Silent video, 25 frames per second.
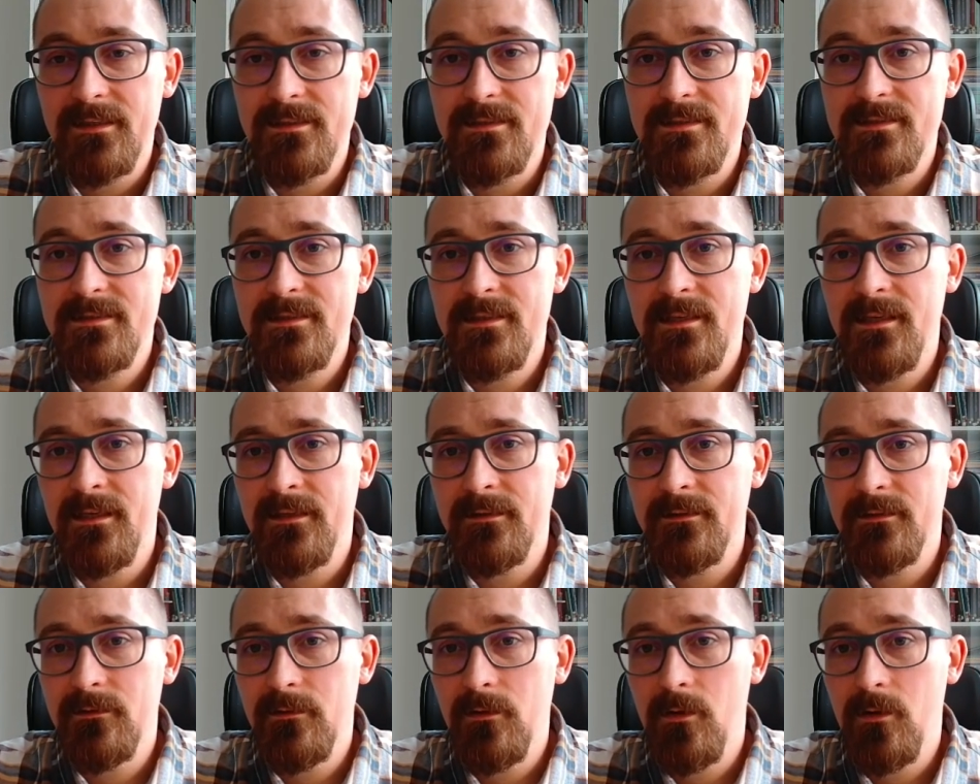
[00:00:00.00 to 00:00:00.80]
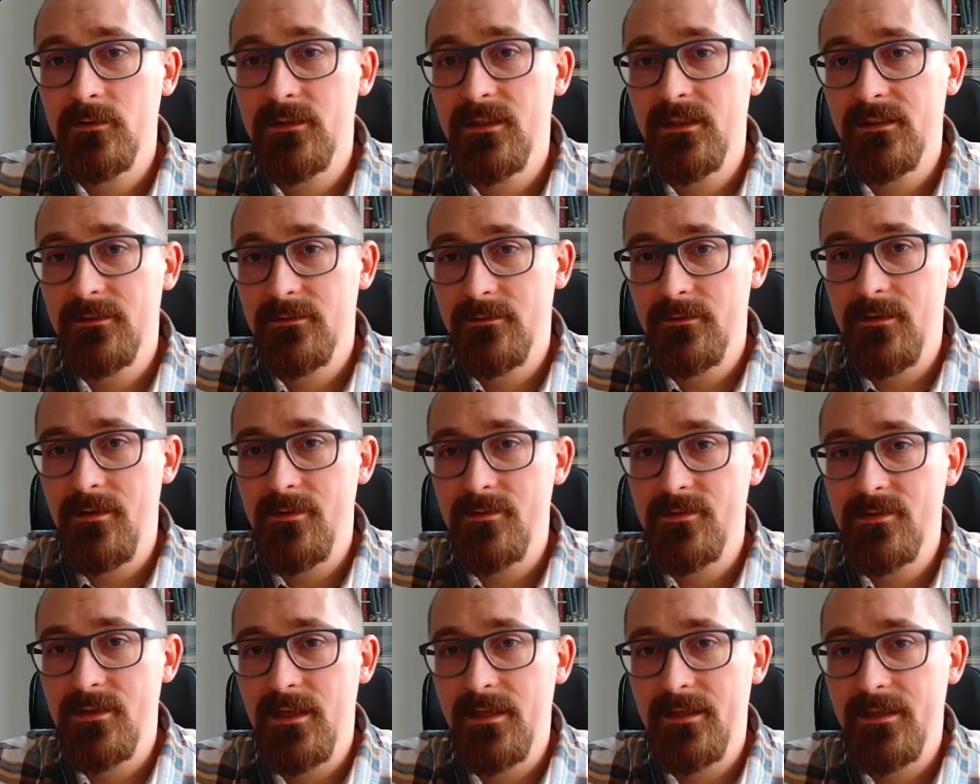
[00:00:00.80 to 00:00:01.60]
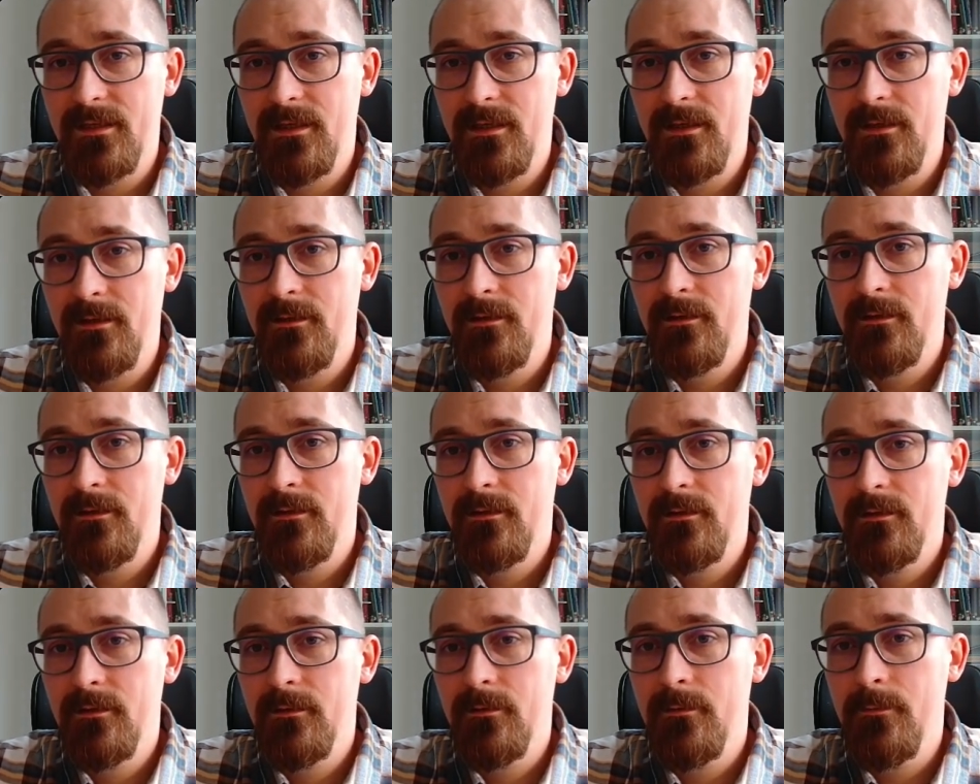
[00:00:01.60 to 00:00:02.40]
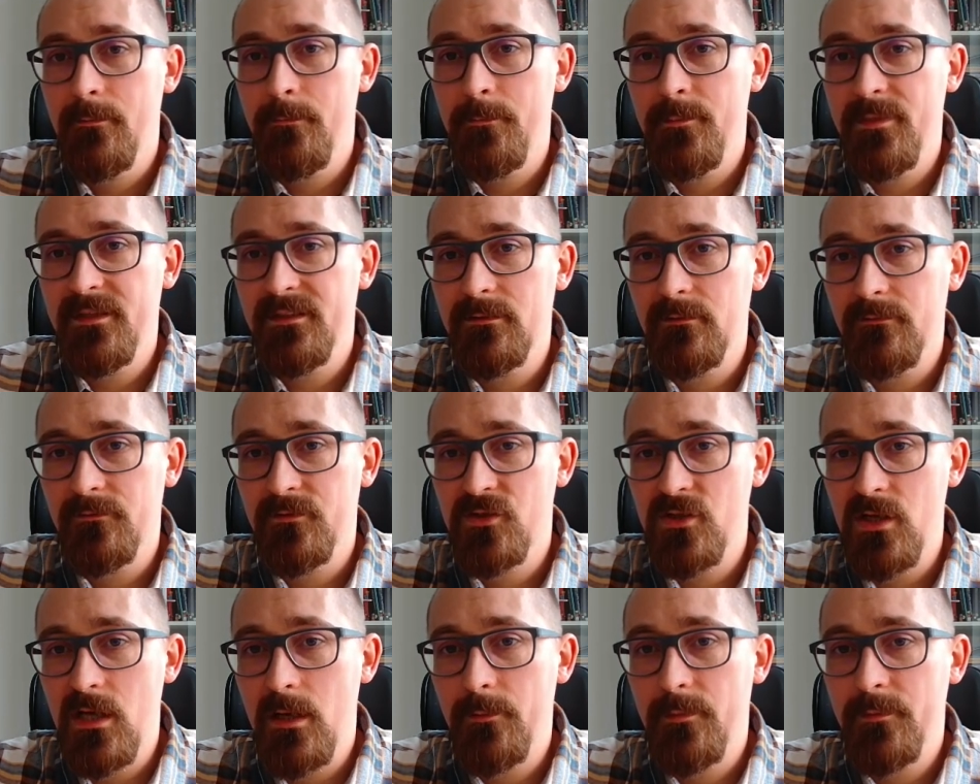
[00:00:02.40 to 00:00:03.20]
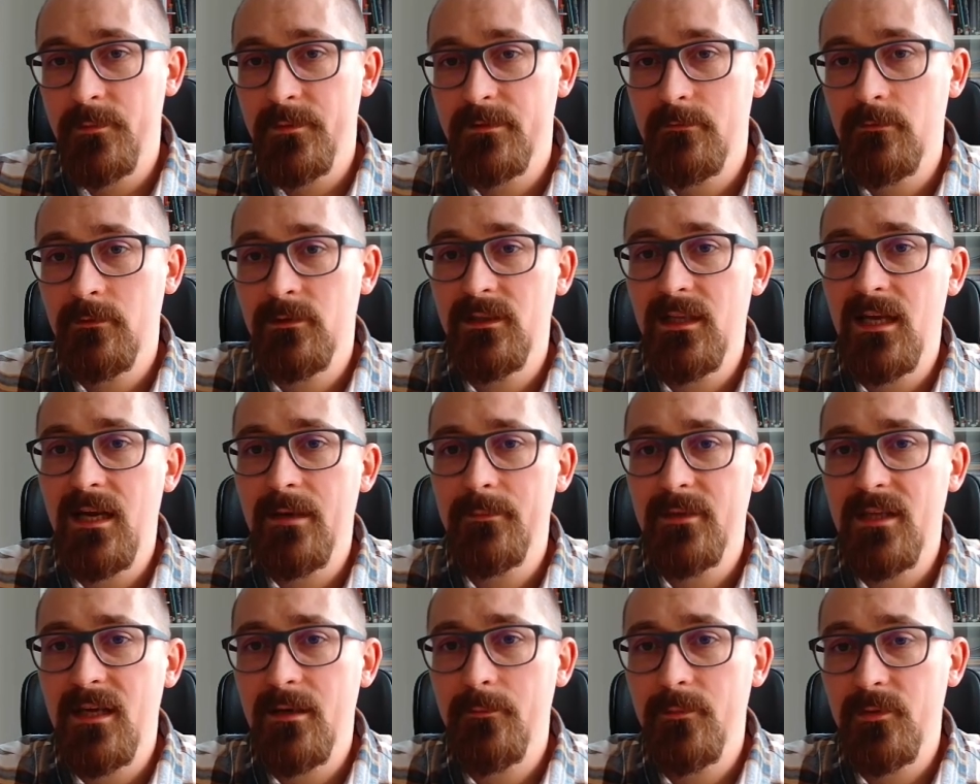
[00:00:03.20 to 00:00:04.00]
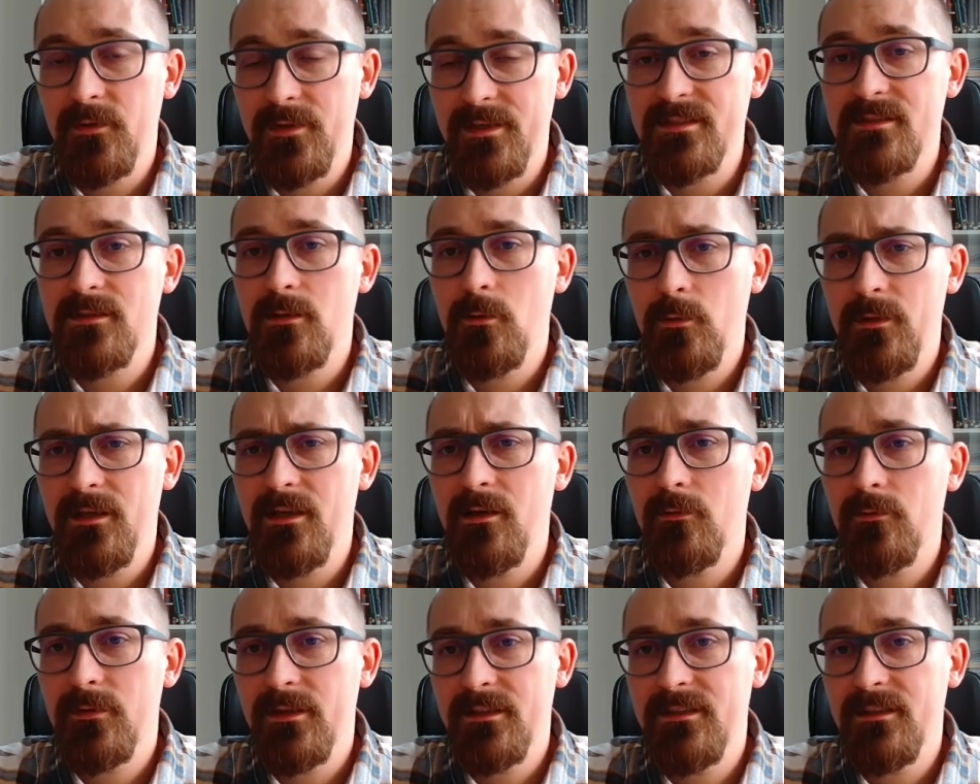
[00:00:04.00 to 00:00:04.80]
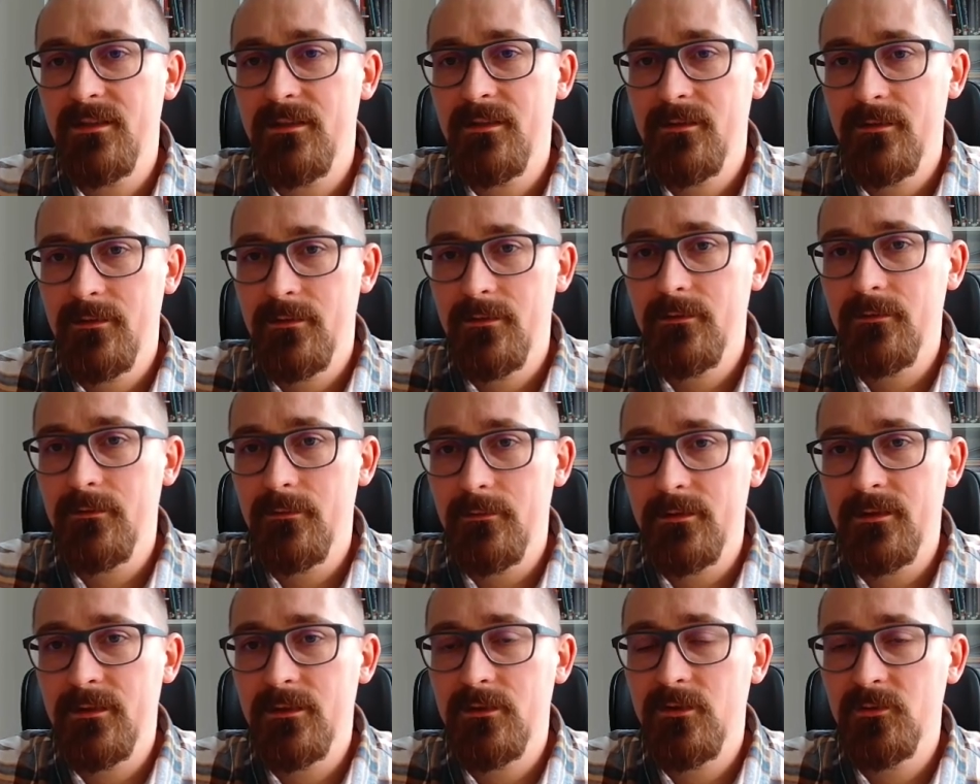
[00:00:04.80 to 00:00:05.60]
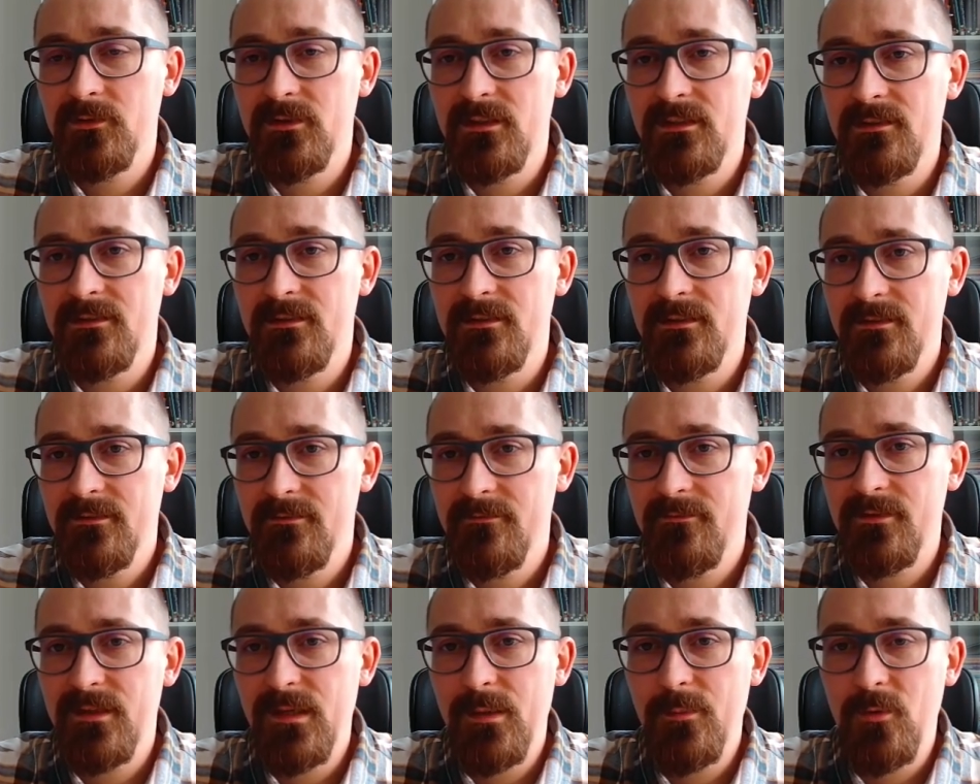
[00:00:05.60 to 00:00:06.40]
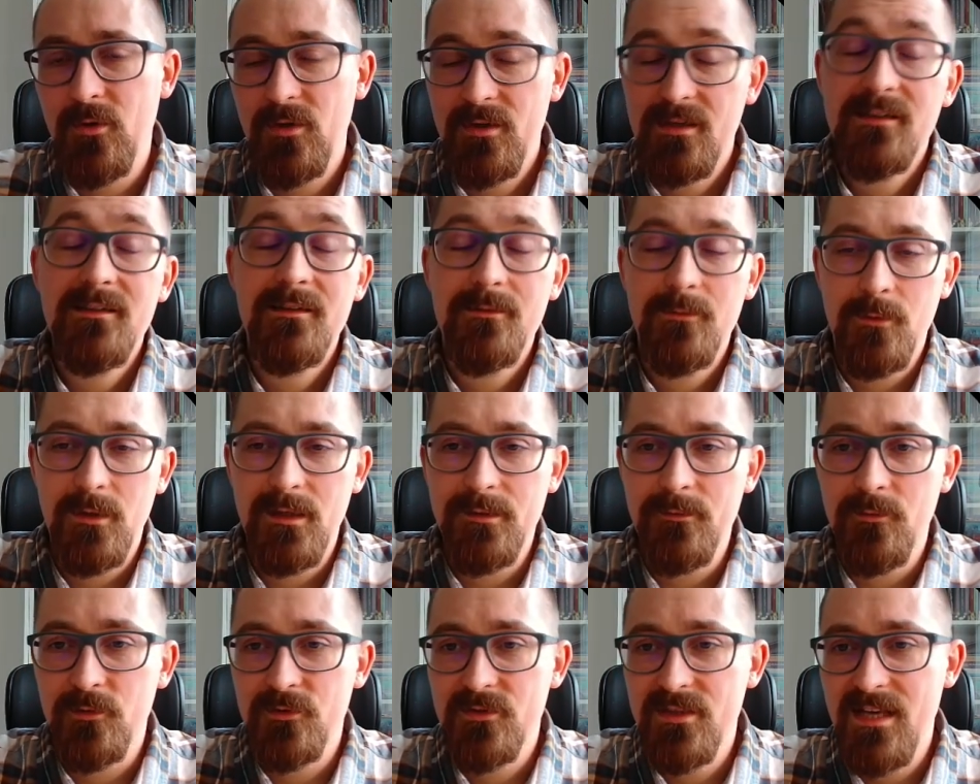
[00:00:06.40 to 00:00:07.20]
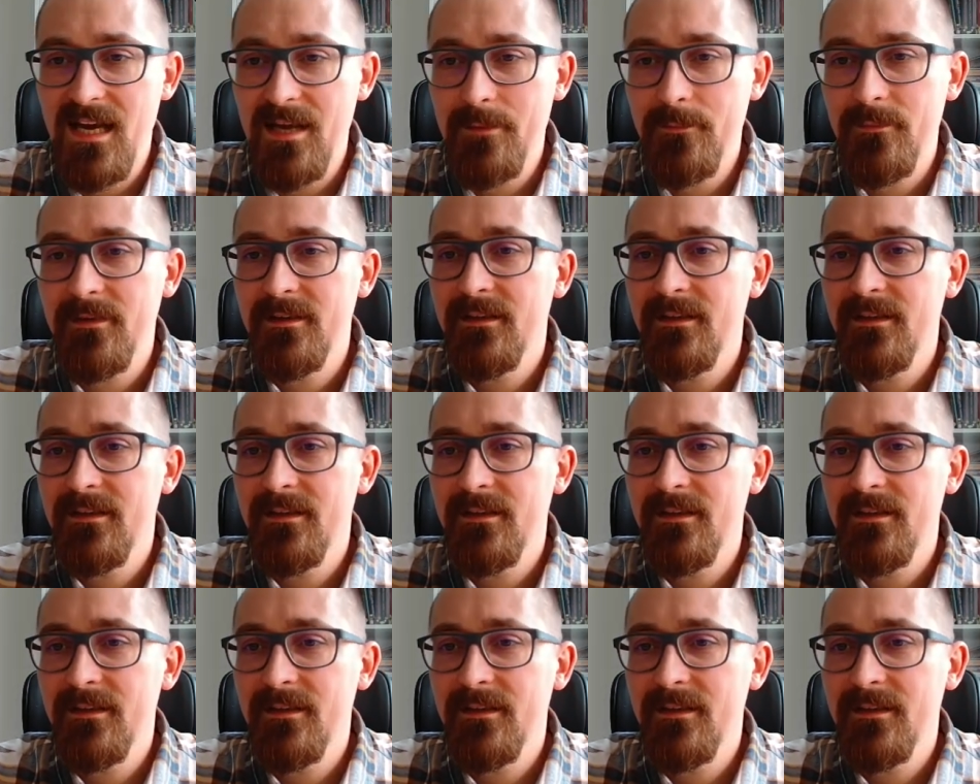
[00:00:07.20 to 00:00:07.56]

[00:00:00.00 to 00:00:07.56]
see in the log that there's like a bit of jump between line numbering, so we already included the framework one more time.